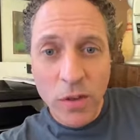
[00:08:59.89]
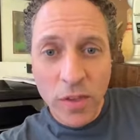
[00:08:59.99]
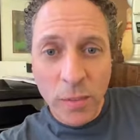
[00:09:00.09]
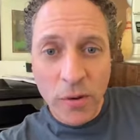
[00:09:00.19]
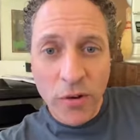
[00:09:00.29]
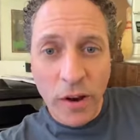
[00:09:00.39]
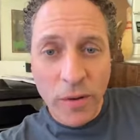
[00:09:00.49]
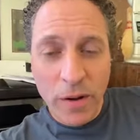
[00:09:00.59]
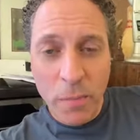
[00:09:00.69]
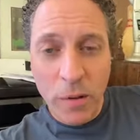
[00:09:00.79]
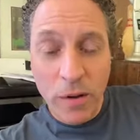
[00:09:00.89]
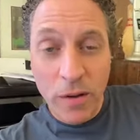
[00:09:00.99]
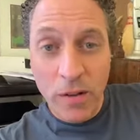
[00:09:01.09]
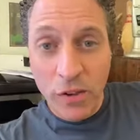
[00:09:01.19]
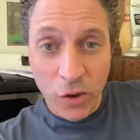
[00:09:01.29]
you think about trying to write a
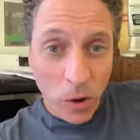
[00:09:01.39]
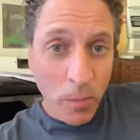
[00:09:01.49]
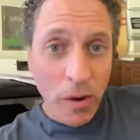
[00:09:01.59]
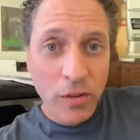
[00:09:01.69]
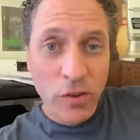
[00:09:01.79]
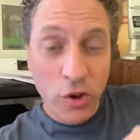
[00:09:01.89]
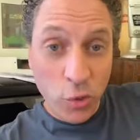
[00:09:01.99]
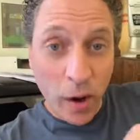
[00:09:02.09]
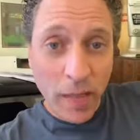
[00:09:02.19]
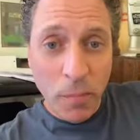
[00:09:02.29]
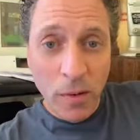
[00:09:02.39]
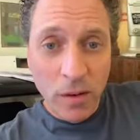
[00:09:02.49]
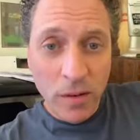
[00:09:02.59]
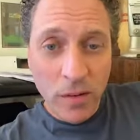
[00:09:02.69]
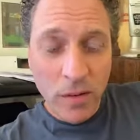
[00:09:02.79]
book? Is it your book? Did you write the
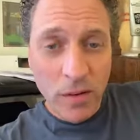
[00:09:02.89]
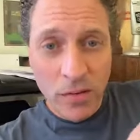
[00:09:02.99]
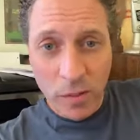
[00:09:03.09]
book? Or